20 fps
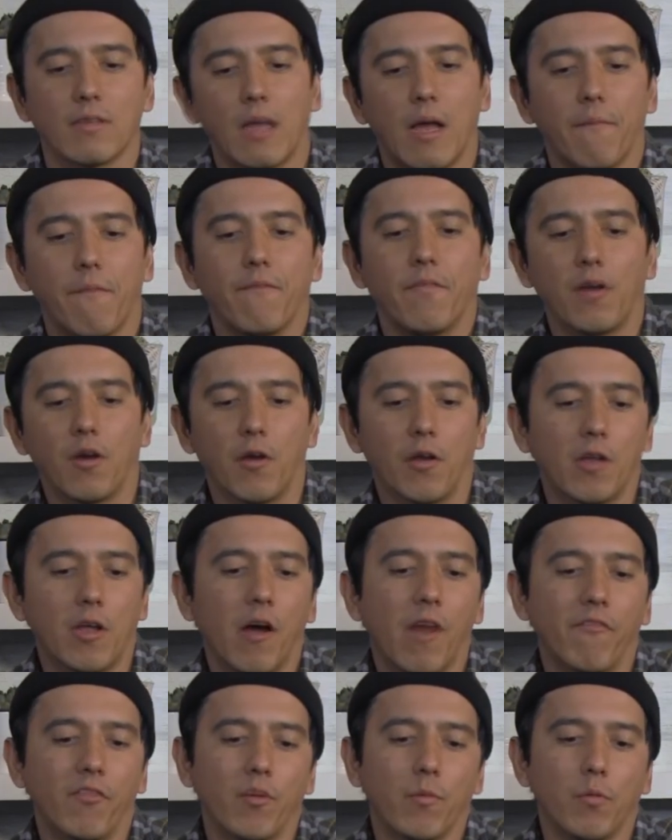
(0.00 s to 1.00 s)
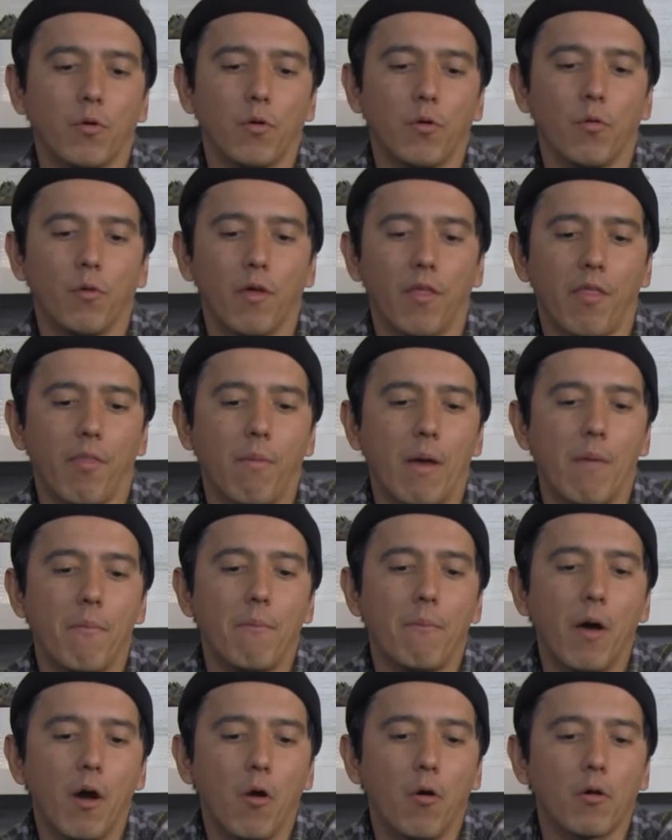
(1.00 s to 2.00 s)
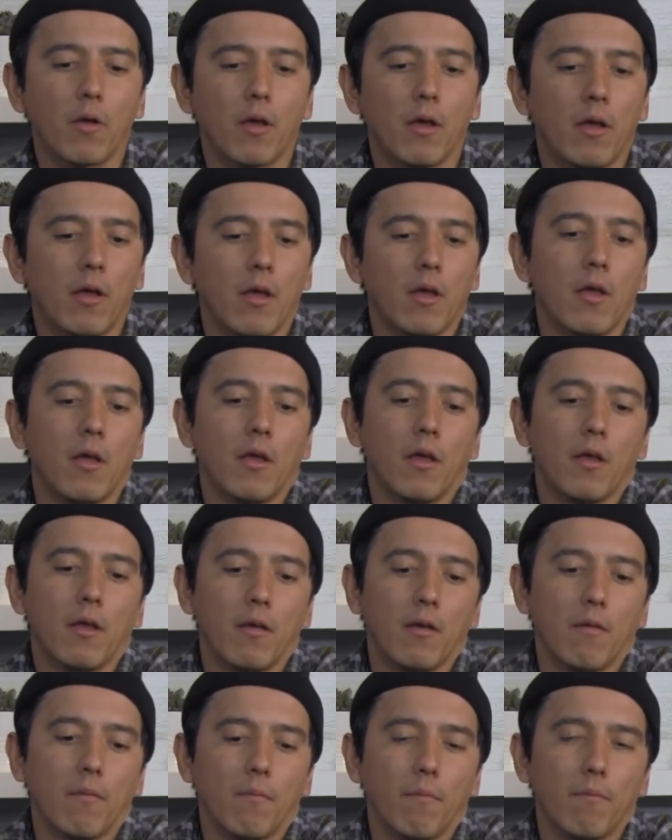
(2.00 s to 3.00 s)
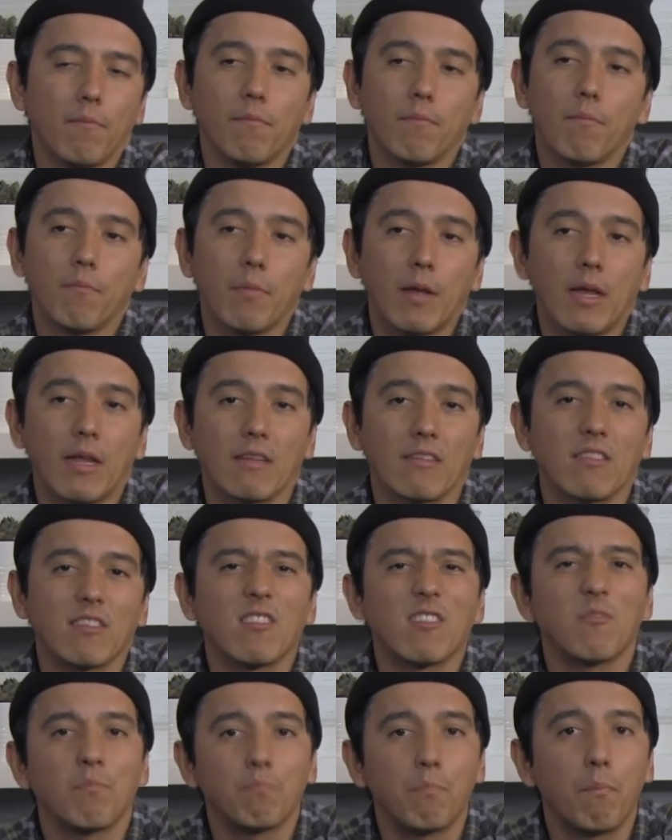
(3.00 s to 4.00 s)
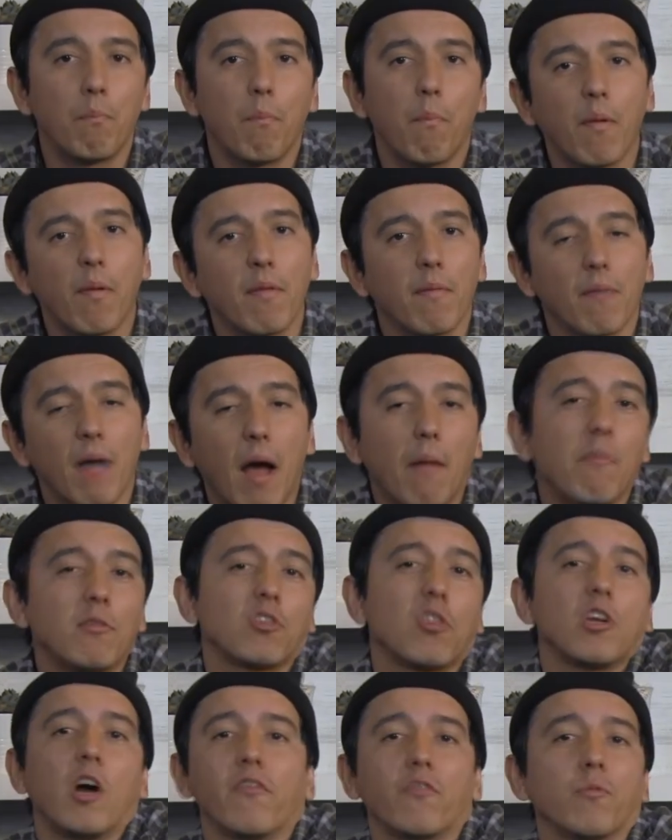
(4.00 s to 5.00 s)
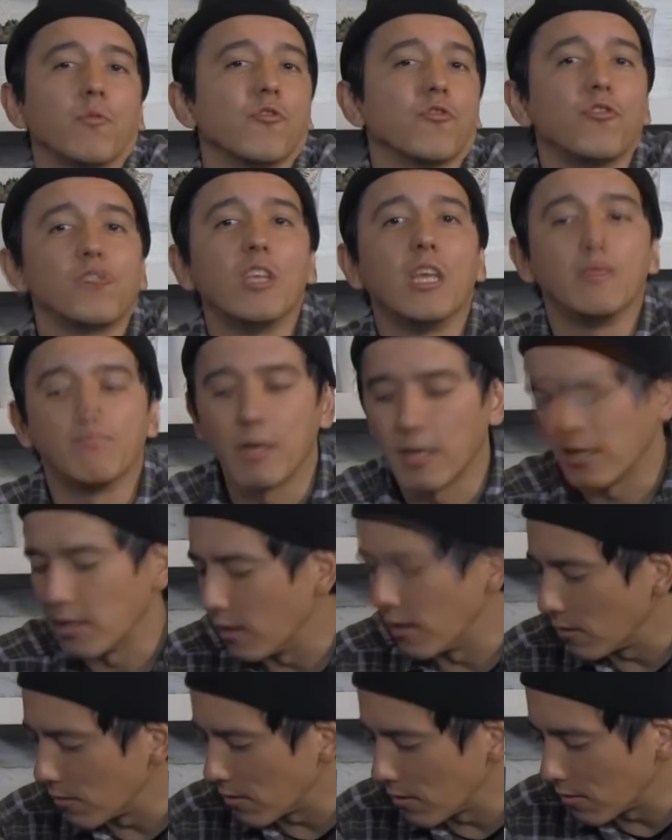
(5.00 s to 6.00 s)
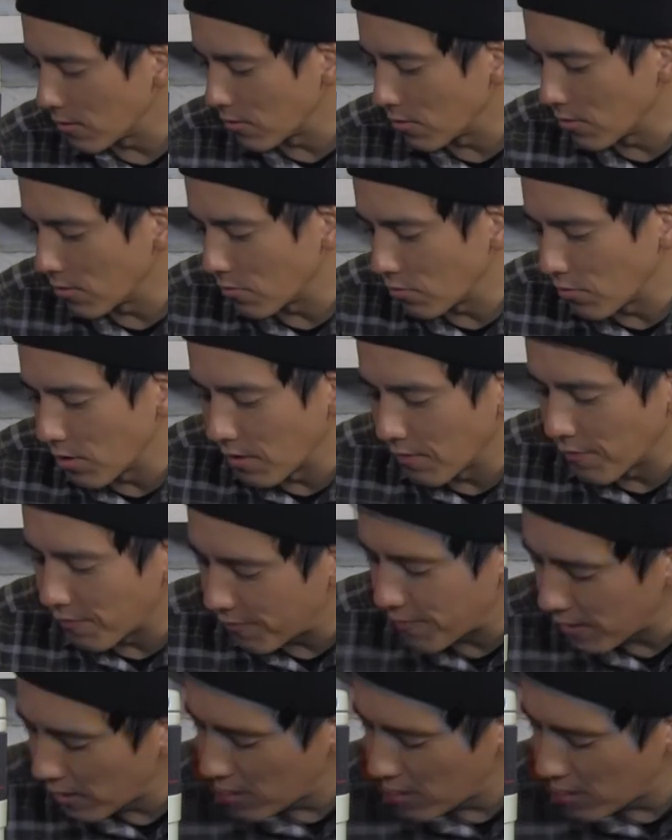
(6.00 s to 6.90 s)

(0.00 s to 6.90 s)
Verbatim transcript: I'm very comfortable with my milk. I'm just comfortable steaming in it. It's what I've